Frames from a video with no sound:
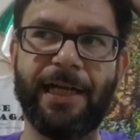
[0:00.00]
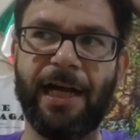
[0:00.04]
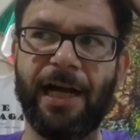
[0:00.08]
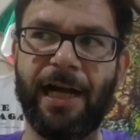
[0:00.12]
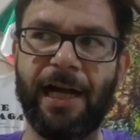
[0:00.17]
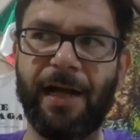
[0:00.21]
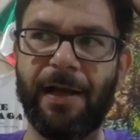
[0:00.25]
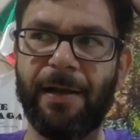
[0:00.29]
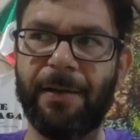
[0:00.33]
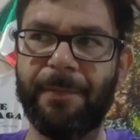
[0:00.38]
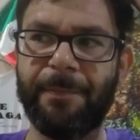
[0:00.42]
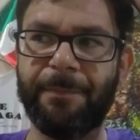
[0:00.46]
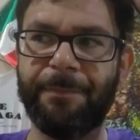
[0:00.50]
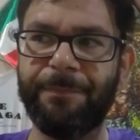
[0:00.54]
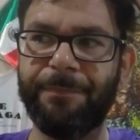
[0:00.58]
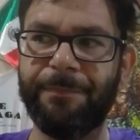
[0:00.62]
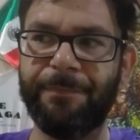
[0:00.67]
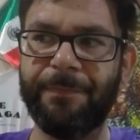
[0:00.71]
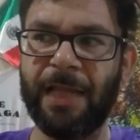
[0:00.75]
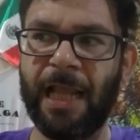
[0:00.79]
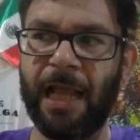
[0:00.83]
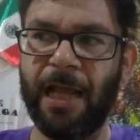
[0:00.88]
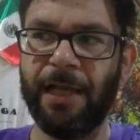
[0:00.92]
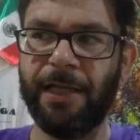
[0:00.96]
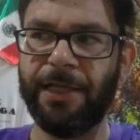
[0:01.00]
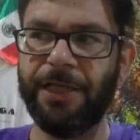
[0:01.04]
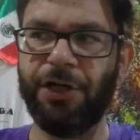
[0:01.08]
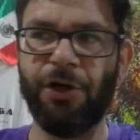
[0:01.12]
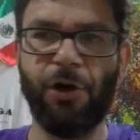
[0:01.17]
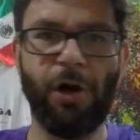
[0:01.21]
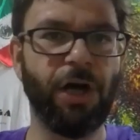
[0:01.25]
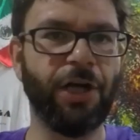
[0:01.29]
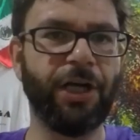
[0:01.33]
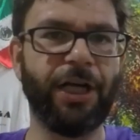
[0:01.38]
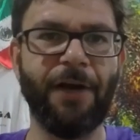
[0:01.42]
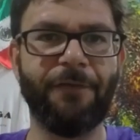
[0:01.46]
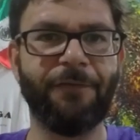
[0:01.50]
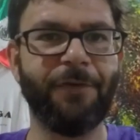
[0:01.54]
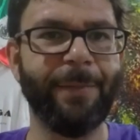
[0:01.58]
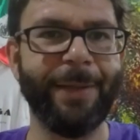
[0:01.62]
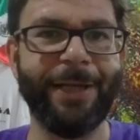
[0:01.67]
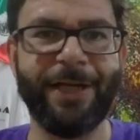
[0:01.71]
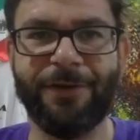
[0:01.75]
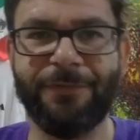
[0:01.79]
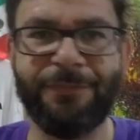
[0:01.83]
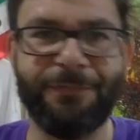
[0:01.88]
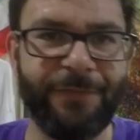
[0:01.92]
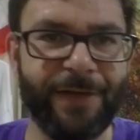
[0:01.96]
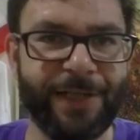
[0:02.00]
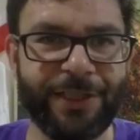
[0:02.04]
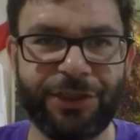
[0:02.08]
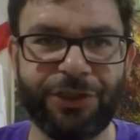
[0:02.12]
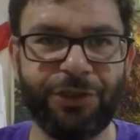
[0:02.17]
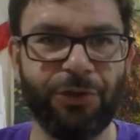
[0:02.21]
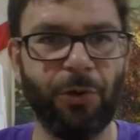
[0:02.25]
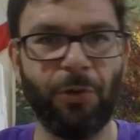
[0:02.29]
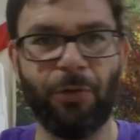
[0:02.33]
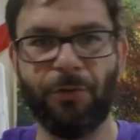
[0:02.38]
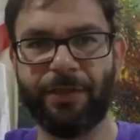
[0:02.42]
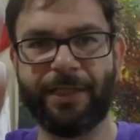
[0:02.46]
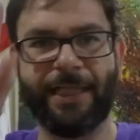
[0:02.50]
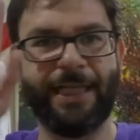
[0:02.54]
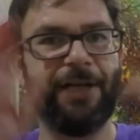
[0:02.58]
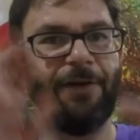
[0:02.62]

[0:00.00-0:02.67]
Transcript: Um, you know, a government official,